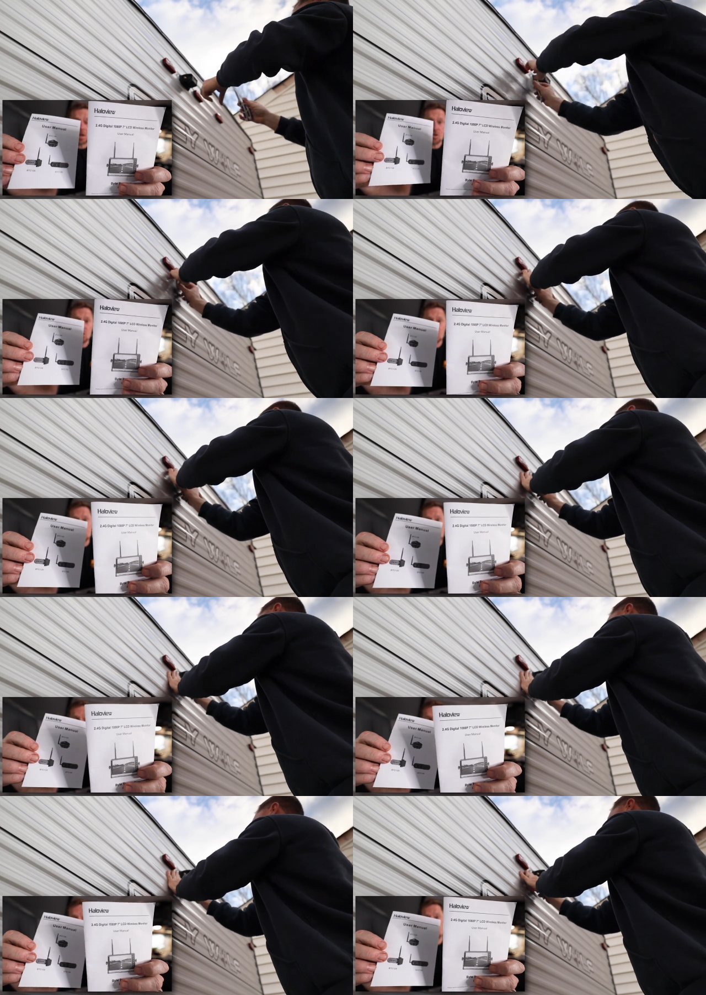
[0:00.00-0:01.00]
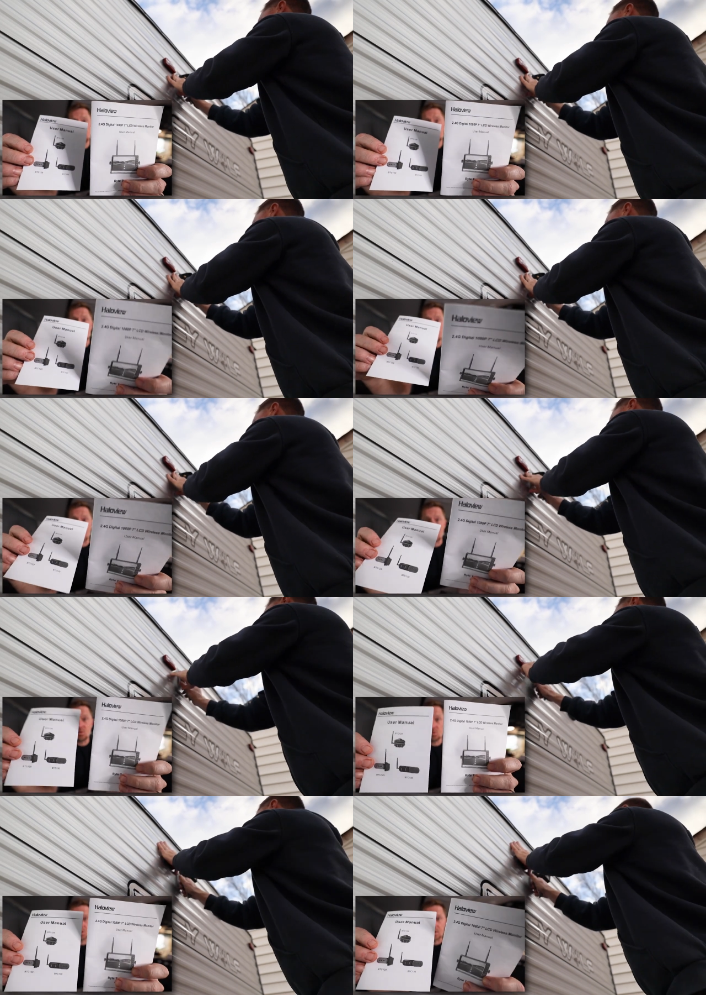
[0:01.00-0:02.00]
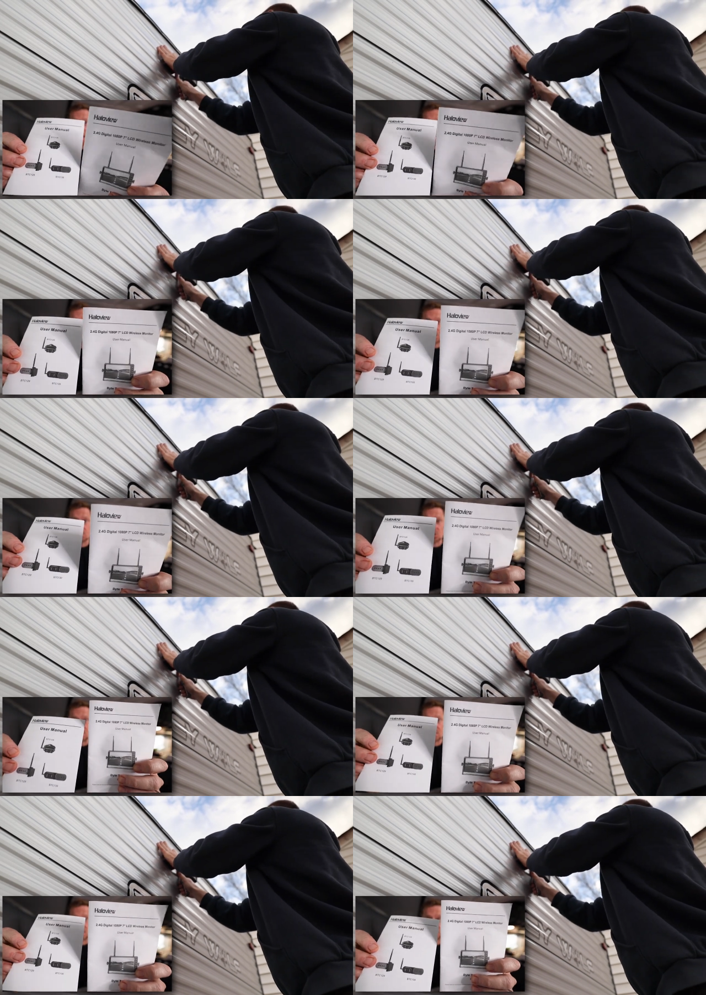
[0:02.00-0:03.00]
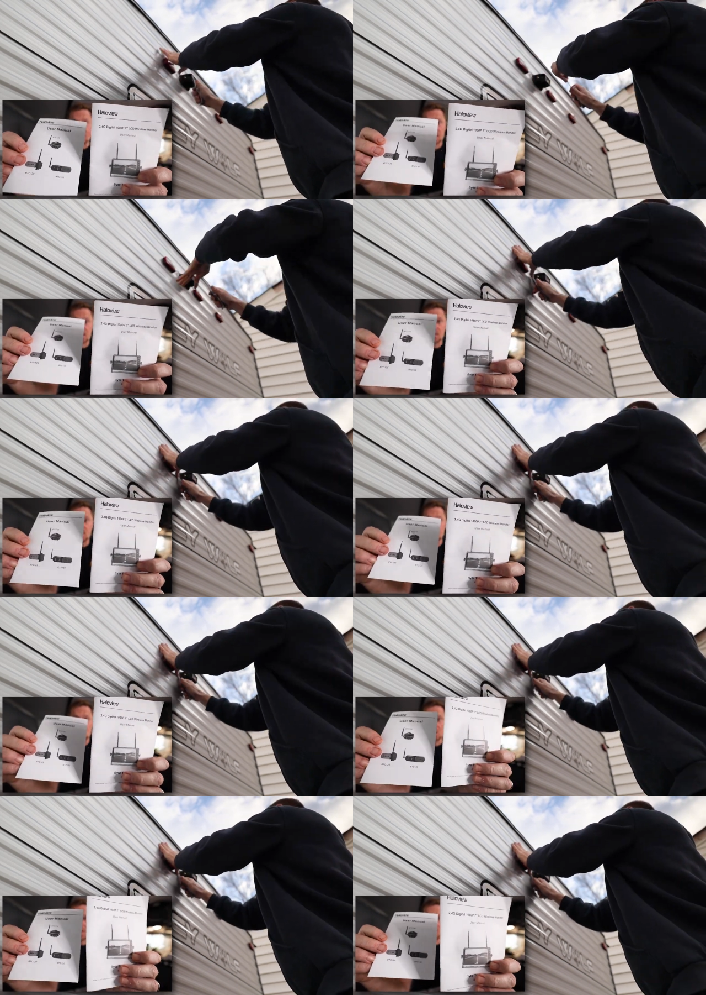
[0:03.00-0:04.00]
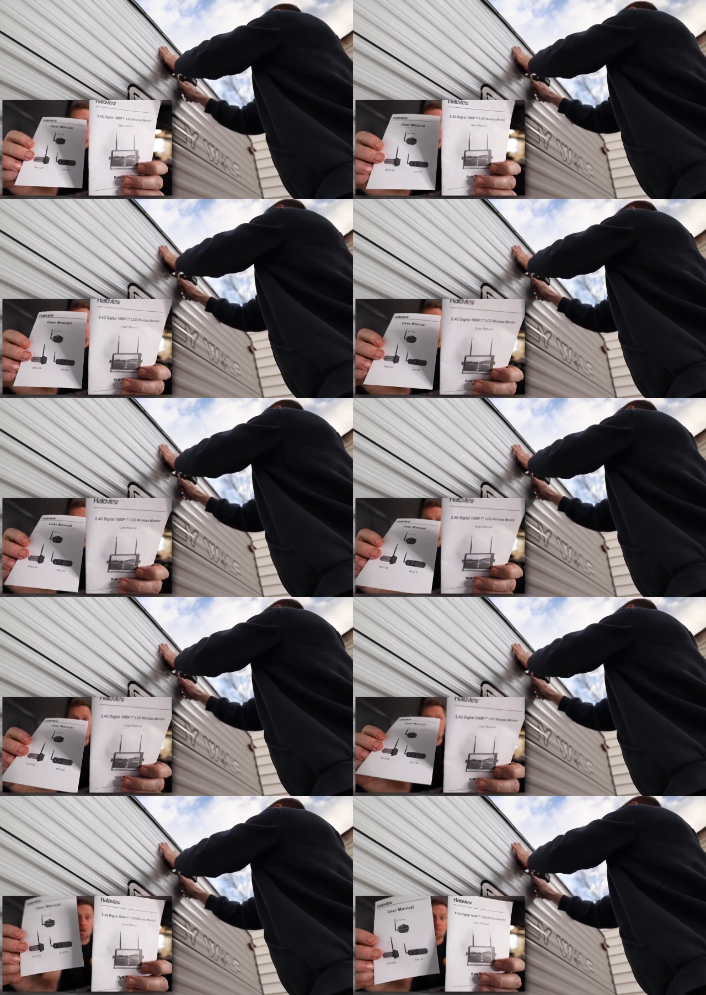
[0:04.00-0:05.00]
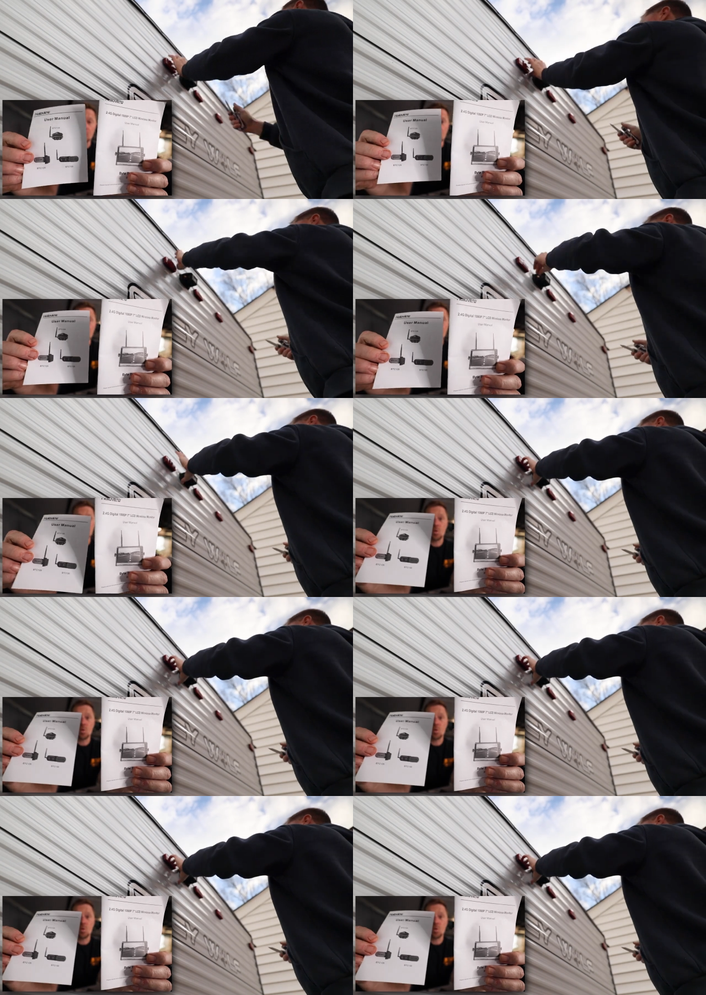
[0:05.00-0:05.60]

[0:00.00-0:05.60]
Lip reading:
[unreadable: no face in view]